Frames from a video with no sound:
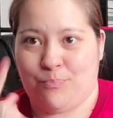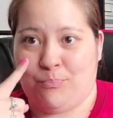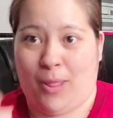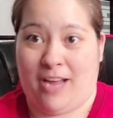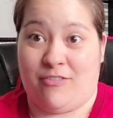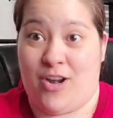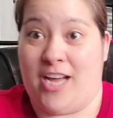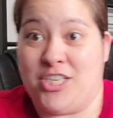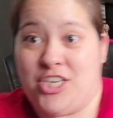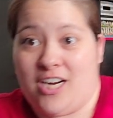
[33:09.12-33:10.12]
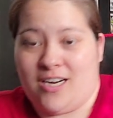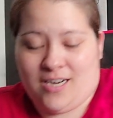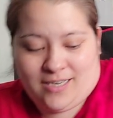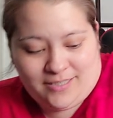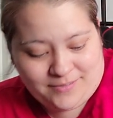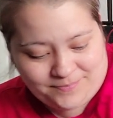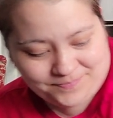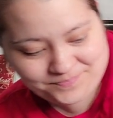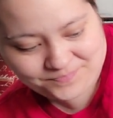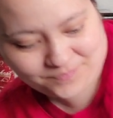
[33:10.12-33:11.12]
plan for next year.
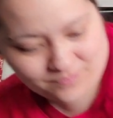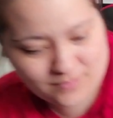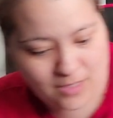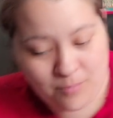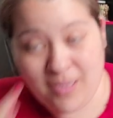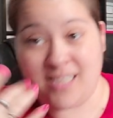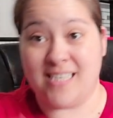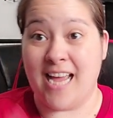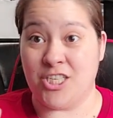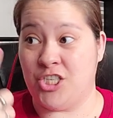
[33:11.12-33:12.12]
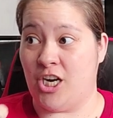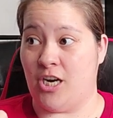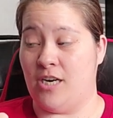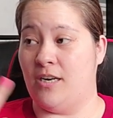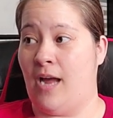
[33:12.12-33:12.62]
Because next year,